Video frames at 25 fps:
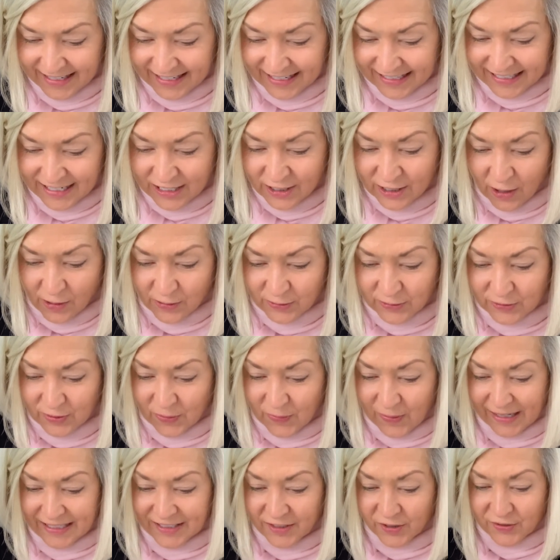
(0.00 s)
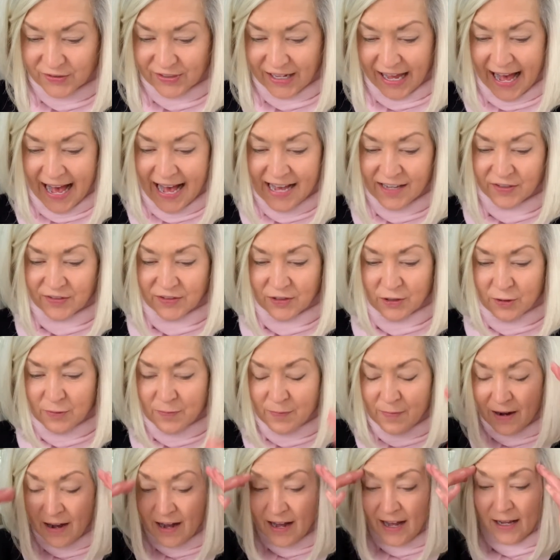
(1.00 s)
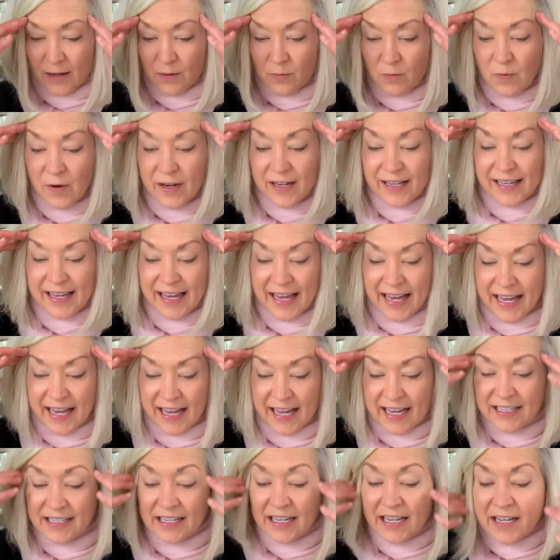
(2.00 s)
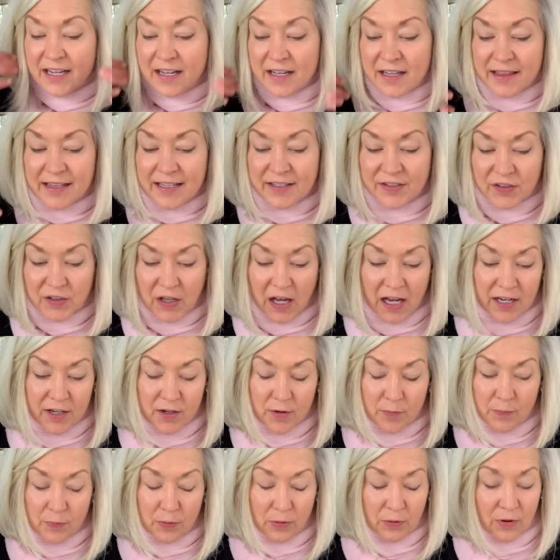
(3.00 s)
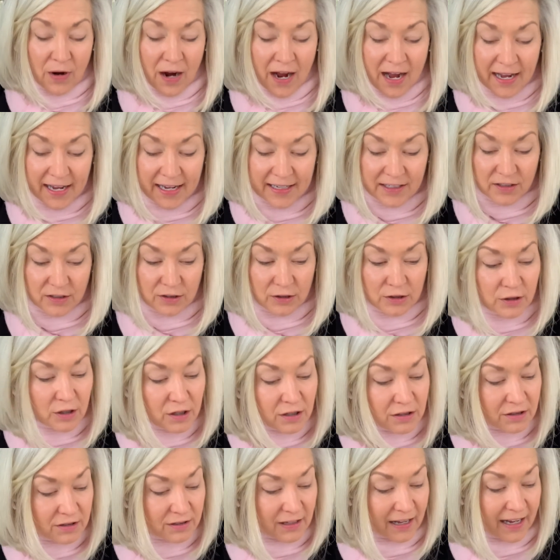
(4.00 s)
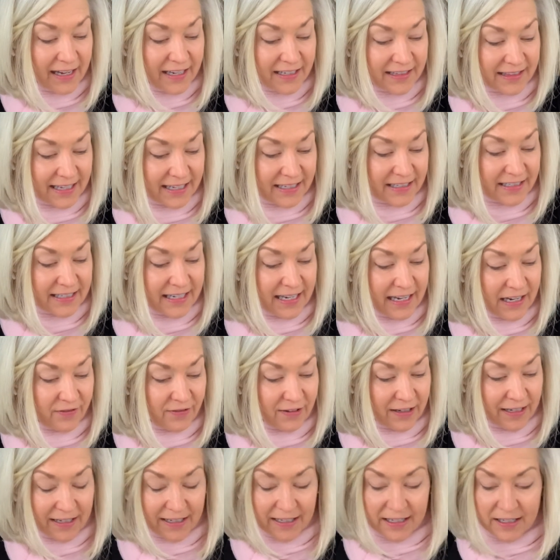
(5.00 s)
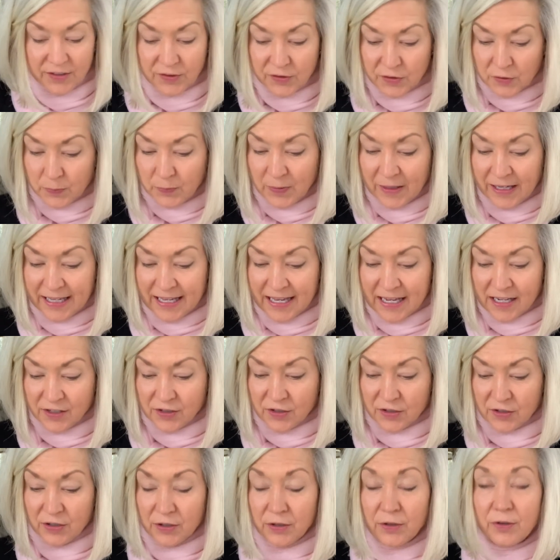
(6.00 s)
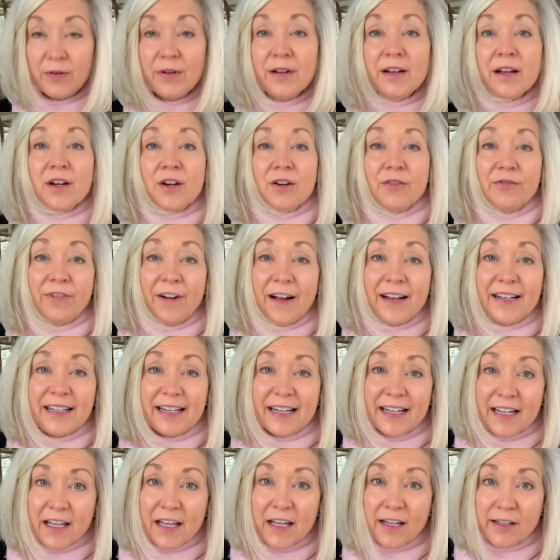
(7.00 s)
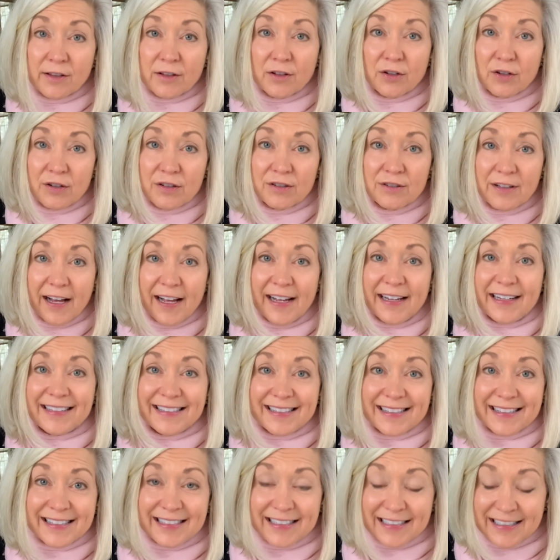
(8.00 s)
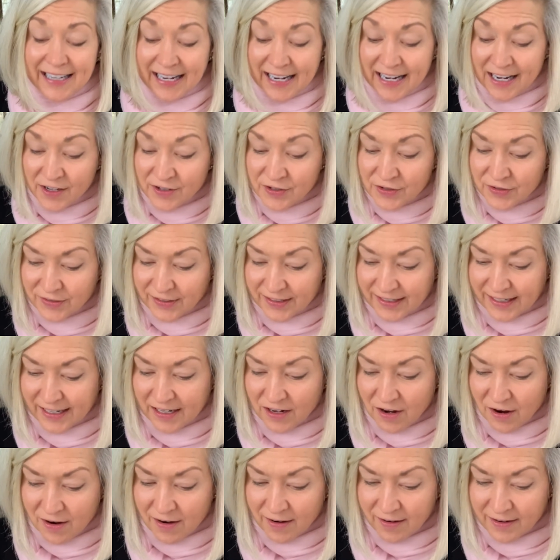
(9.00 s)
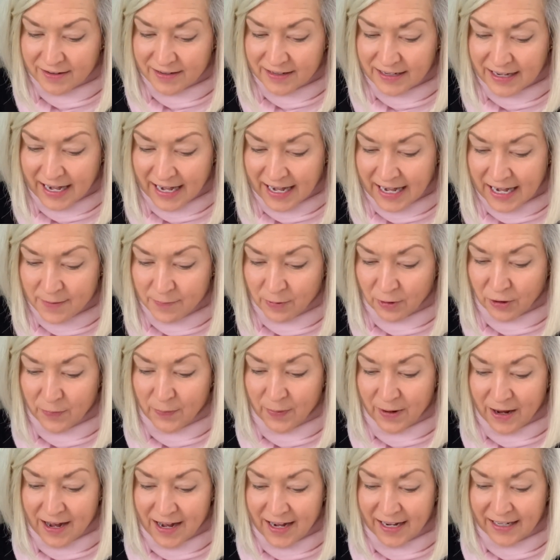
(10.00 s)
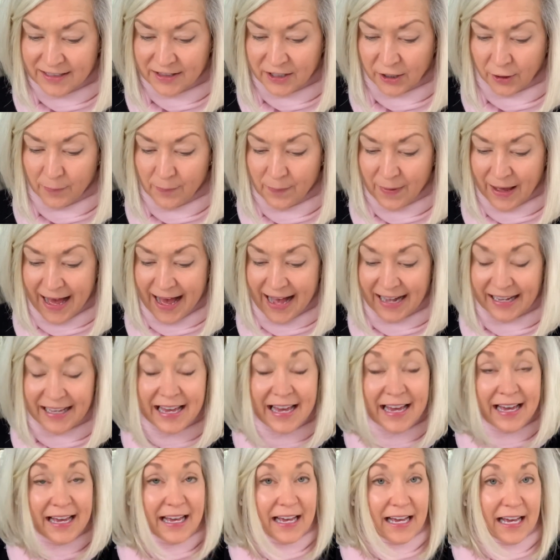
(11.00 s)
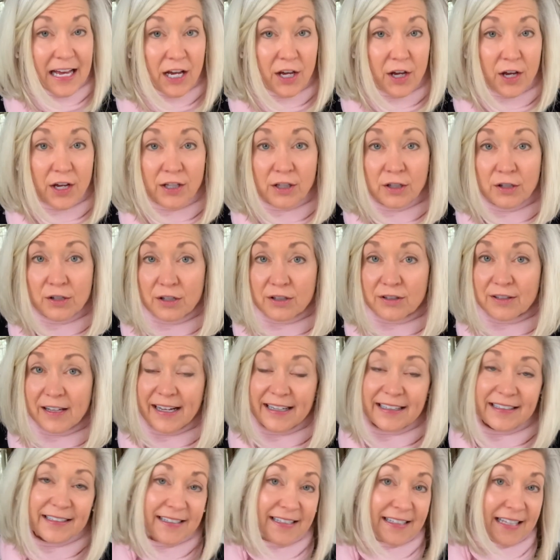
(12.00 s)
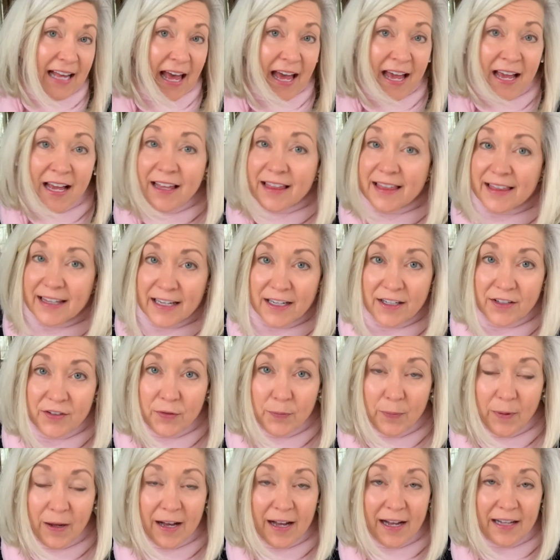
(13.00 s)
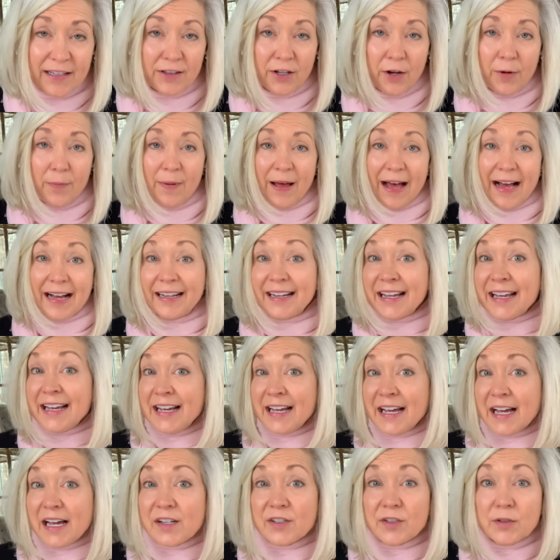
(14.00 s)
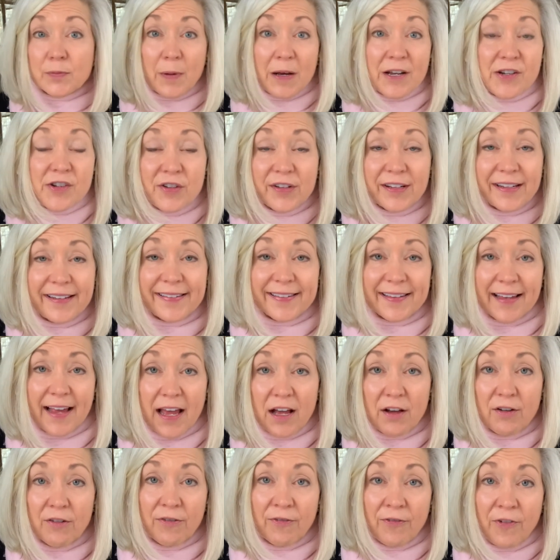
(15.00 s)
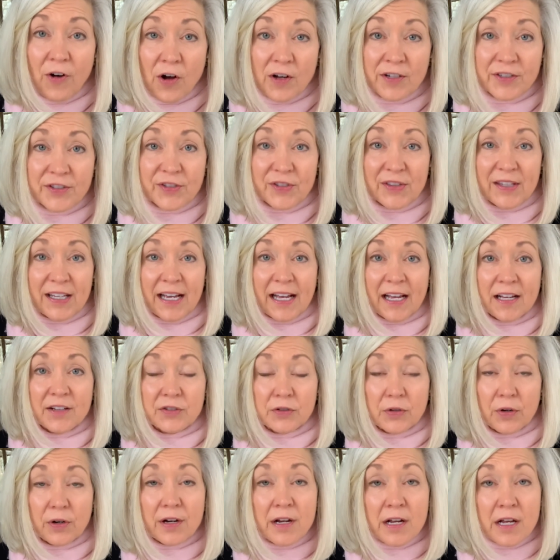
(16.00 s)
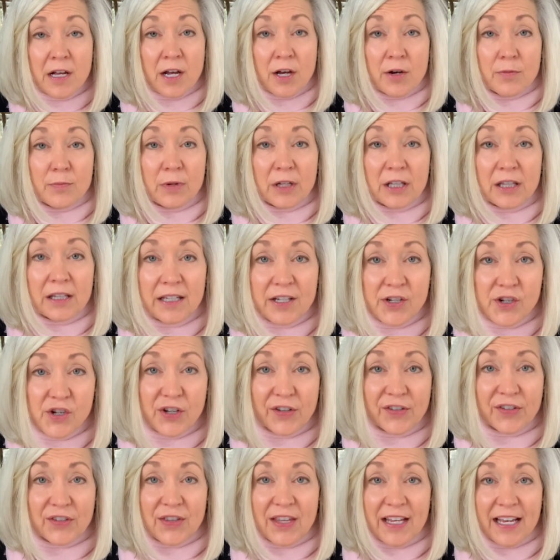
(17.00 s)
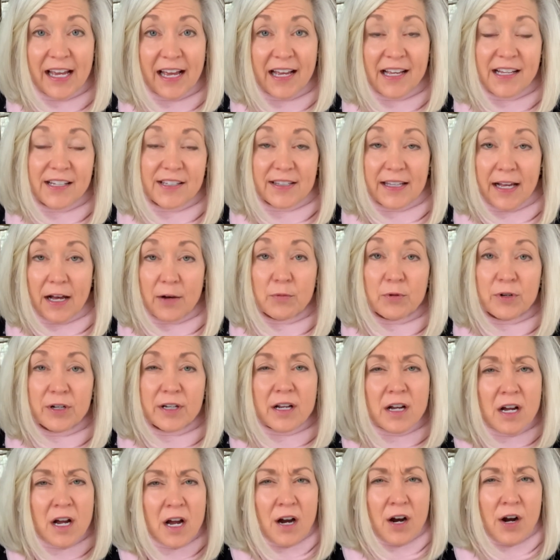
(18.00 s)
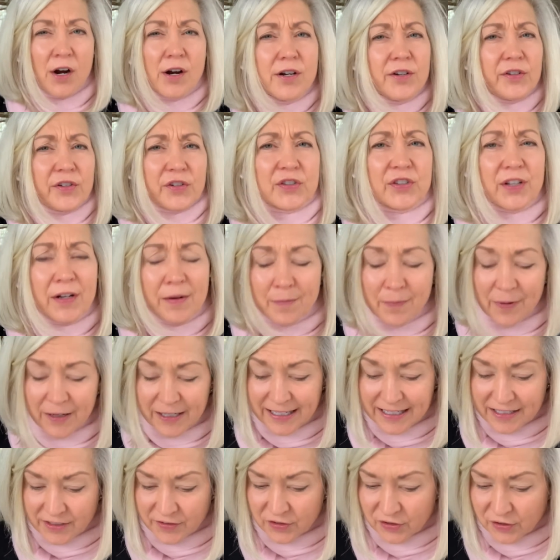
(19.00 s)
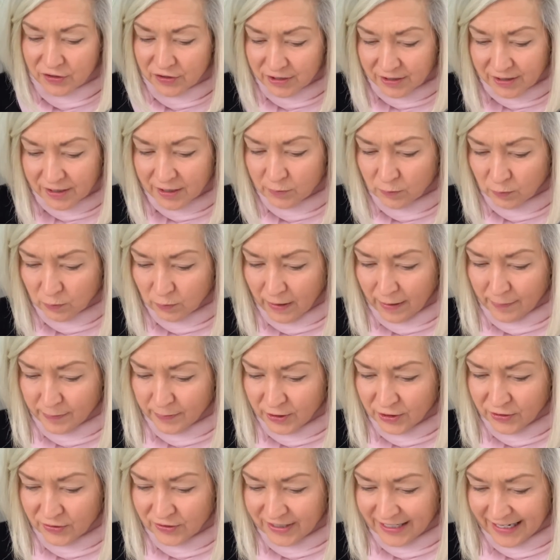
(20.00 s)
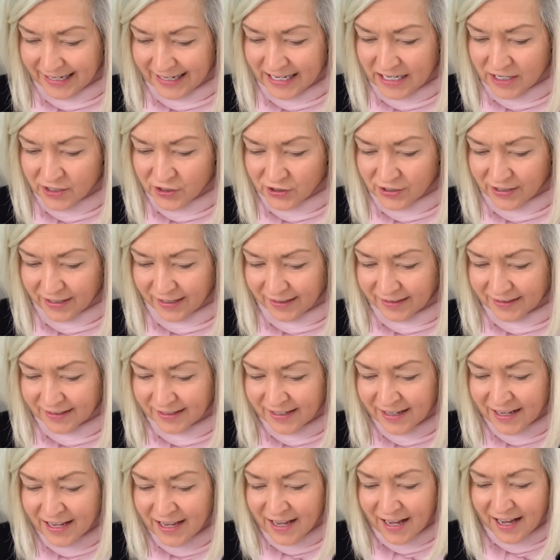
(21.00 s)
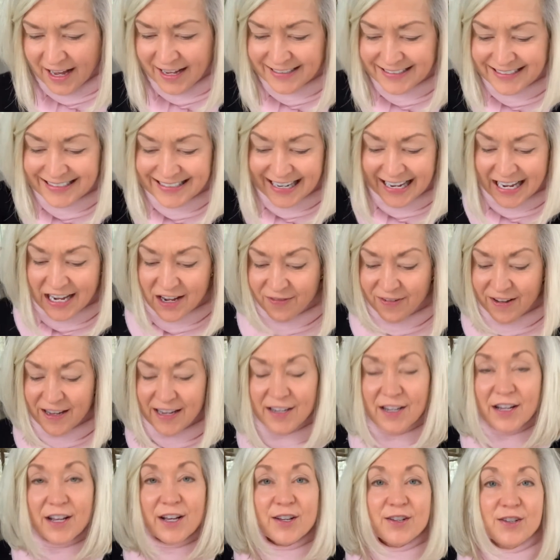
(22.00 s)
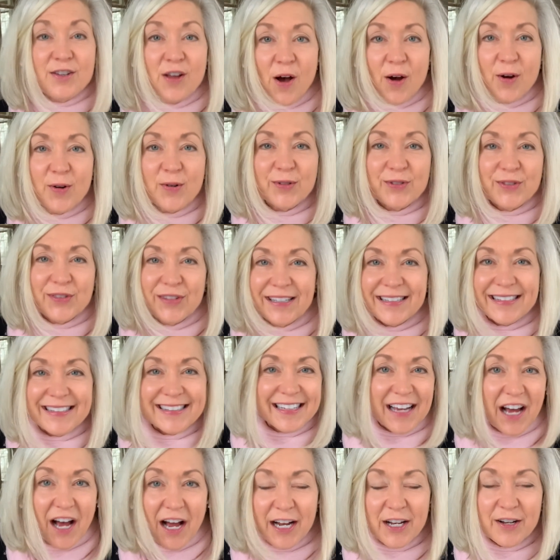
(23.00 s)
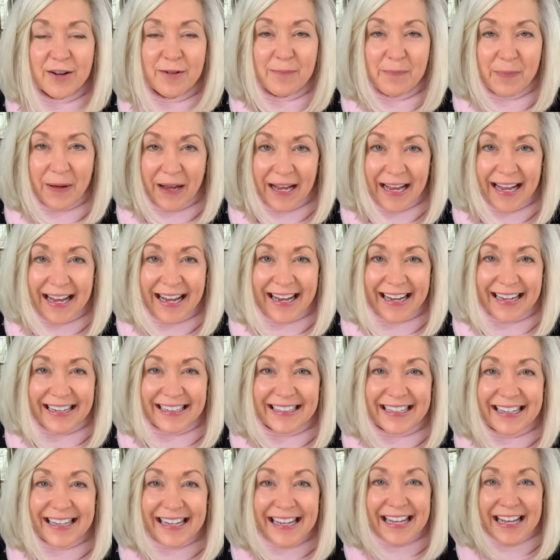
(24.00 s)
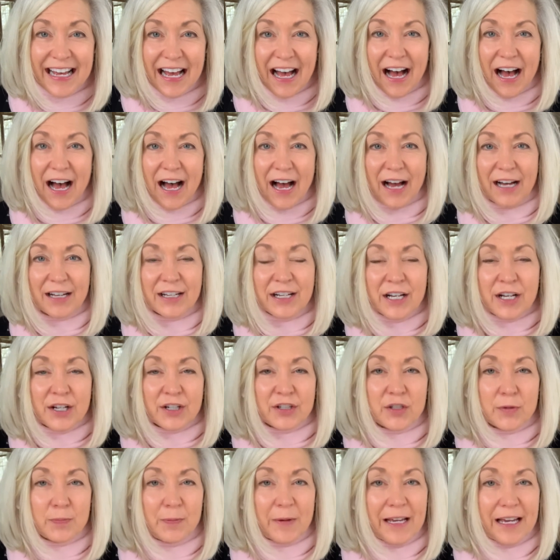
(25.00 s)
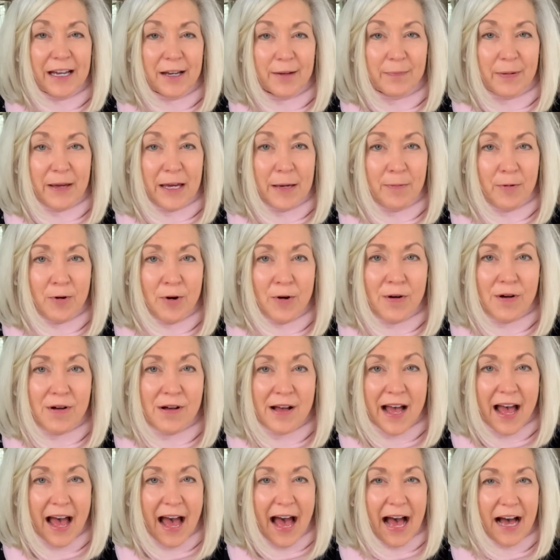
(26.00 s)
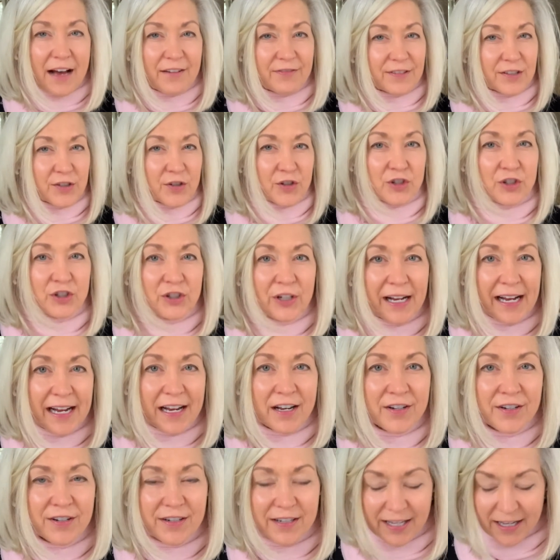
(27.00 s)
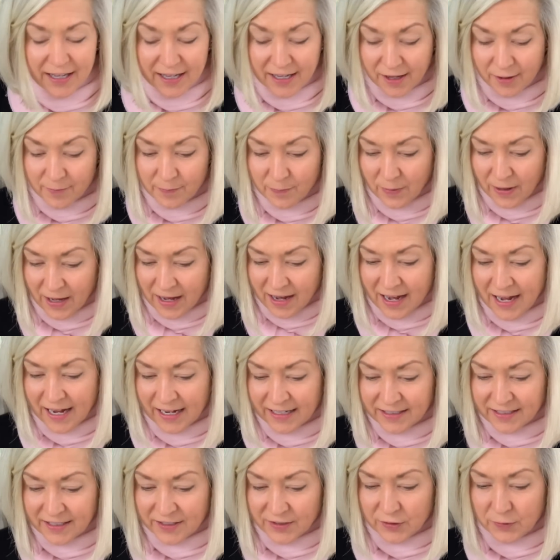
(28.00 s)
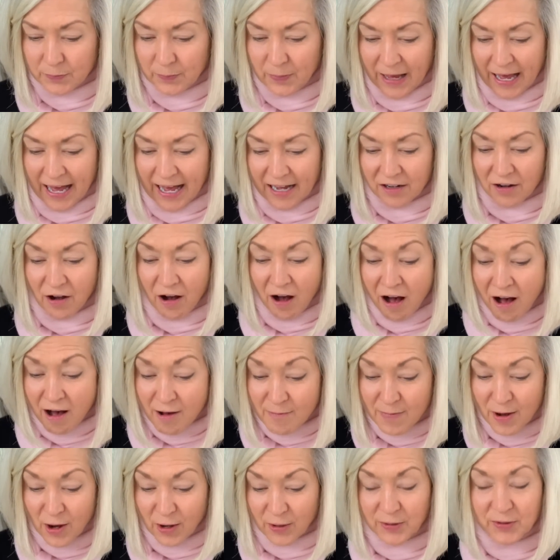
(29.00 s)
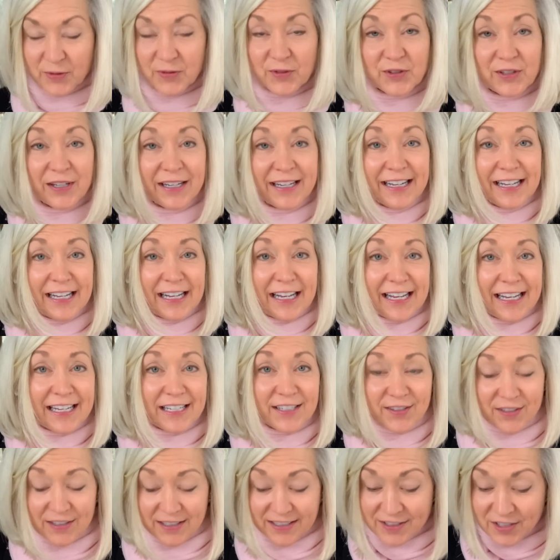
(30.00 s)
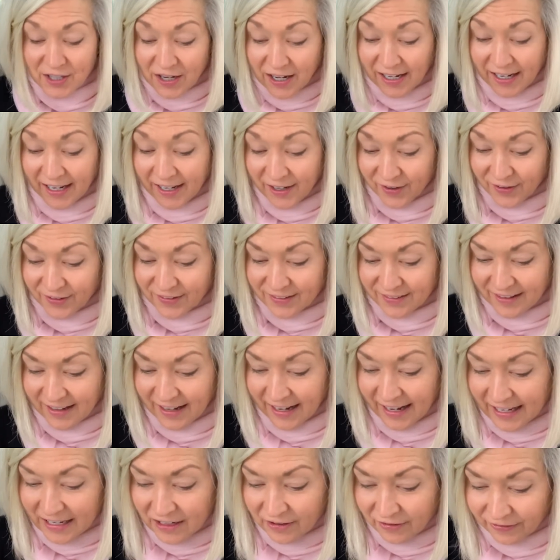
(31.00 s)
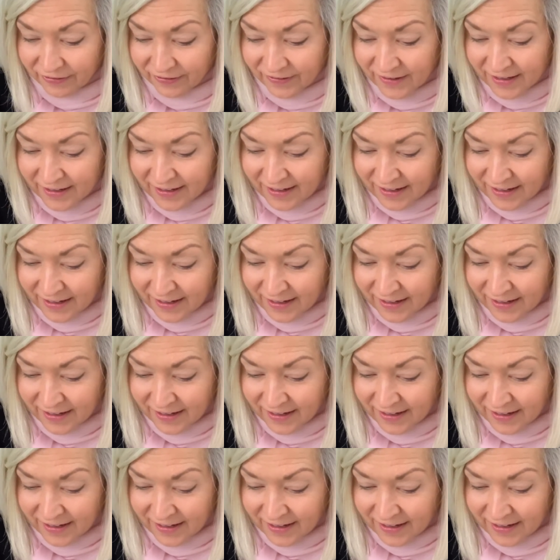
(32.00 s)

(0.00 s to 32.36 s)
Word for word: you know, so I just asked, oh my, what can this kind of pride look like that David is speaking to? Friend, it can look like slandering our neighbor behind their back. It could look like saying things behind their back, especially saying false things or malicious things that would hurt somebody's good reputation. Uh, David knows this kind of pain. Uh, speak, people have slandered him behind his back almost almost his entire life.